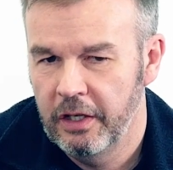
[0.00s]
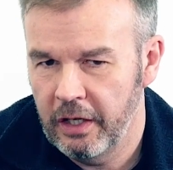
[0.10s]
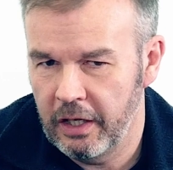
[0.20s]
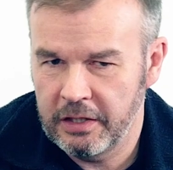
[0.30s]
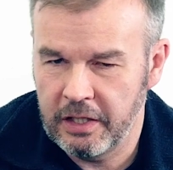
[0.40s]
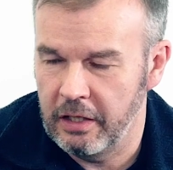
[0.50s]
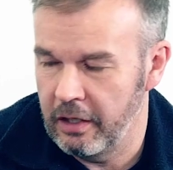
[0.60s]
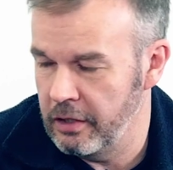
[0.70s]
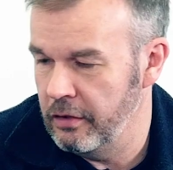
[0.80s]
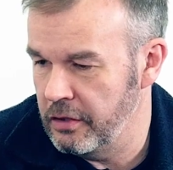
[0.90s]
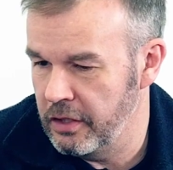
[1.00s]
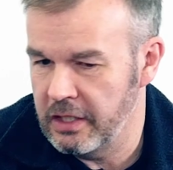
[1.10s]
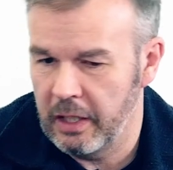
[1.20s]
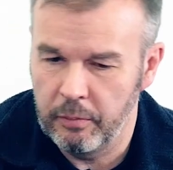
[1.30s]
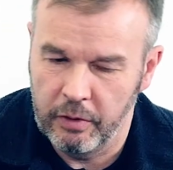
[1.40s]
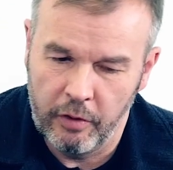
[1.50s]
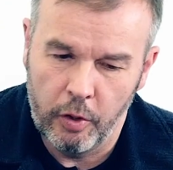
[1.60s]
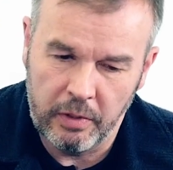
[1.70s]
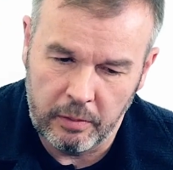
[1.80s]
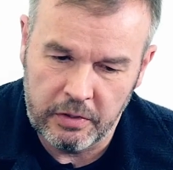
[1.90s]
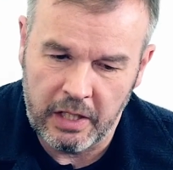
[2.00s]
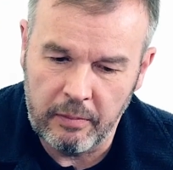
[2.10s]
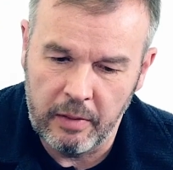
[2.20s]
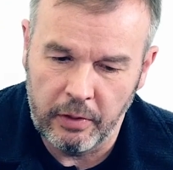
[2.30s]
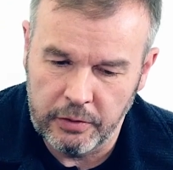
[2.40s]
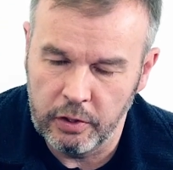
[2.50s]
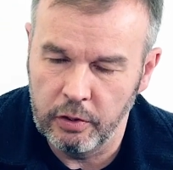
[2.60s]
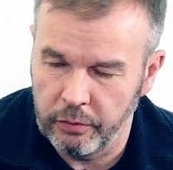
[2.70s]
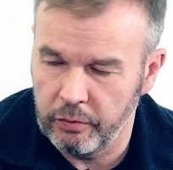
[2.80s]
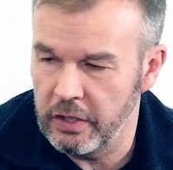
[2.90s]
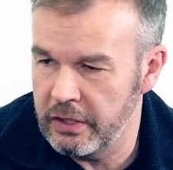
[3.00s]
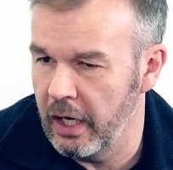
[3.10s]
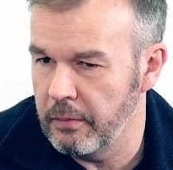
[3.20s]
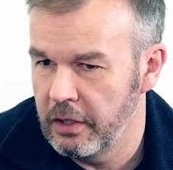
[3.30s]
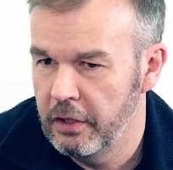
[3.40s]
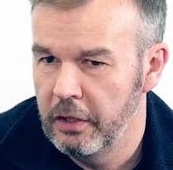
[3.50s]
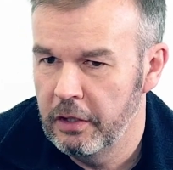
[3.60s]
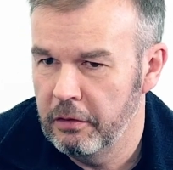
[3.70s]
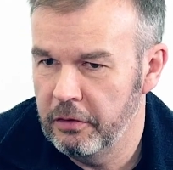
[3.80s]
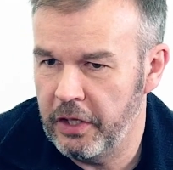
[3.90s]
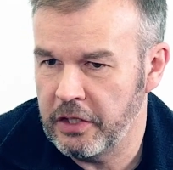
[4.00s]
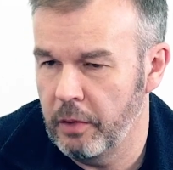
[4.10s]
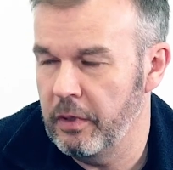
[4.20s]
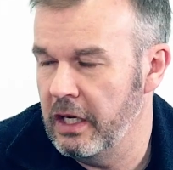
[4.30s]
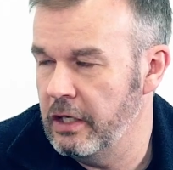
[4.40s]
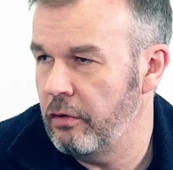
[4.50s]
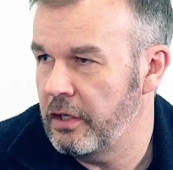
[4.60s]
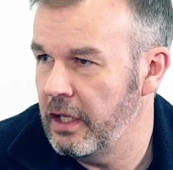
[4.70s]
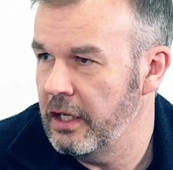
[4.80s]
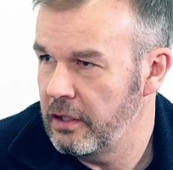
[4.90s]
I said, like you used the example of opening up the same email 2 or 3 times, there's got to be an interest there.